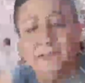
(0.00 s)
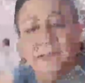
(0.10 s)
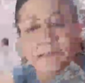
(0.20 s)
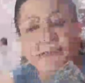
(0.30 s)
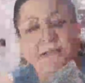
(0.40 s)

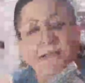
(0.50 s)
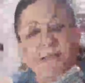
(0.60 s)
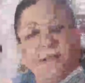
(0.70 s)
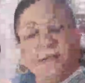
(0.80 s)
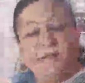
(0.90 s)
I think
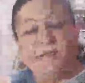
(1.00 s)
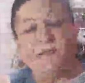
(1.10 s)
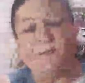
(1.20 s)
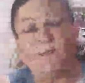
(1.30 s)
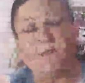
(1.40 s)
I'm gonna
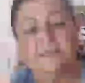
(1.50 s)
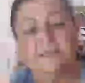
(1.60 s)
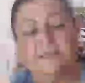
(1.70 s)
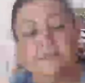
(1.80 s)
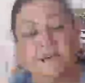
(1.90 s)
see if I can,
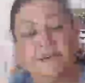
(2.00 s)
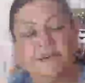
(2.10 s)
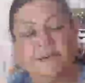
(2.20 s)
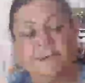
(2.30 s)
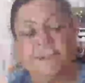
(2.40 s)
there's five
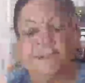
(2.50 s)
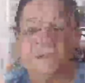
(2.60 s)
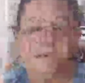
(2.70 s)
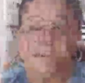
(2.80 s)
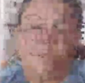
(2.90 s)
of it
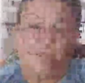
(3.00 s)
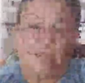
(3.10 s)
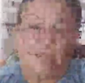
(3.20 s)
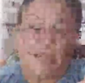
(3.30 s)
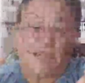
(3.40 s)
here.
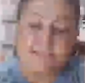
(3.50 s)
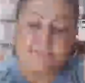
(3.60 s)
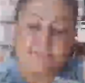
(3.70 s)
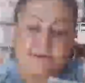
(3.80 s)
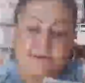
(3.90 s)
I got
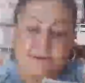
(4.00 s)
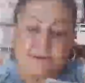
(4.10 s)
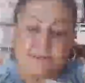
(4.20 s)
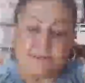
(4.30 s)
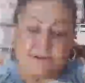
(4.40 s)
this one
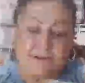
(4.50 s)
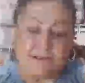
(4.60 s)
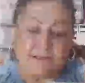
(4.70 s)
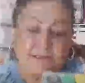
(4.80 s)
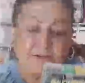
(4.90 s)
because this has
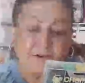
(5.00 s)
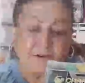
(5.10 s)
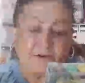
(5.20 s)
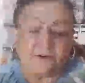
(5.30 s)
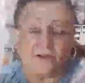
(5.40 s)
like the
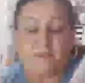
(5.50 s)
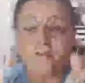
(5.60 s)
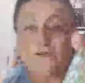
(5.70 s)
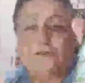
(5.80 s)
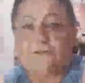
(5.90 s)
darker
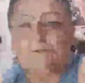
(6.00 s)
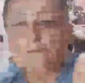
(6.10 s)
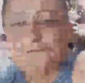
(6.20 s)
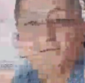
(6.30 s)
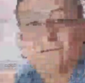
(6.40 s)
colors,
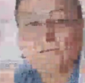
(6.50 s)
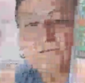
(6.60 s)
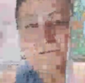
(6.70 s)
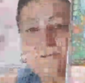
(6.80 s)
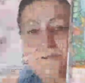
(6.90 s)

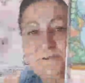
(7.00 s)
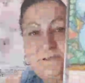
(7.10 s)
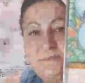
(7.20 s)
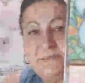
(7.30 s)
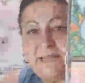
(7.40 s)

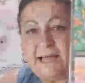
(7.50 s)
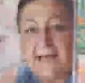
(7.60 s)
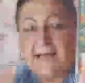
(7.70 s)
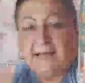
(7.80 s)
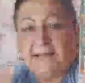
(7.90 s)
the
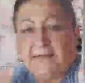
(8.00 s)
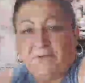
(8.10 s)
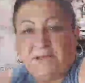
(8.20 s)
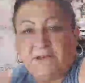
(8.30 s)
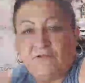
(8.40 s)
black and the
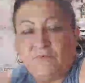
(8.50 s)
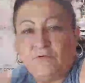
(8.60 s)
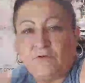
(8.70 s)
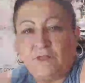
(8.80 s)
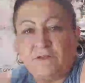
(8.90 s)
green, the
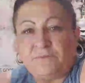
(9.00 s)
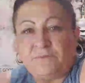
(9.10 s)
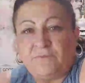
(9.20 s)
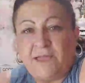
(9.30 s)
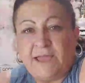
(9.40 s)
normal color,
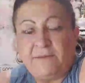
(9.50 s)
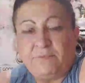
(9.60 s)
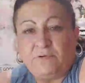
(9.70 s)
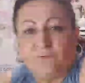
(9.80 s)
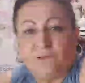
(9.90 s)

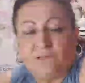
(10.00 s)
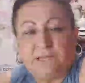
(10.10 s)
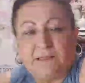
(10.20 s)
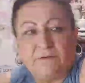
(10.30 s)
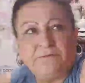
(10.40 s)
red, blue, and
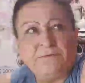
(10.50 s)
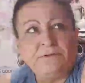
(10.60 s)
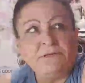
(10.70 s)
yellow.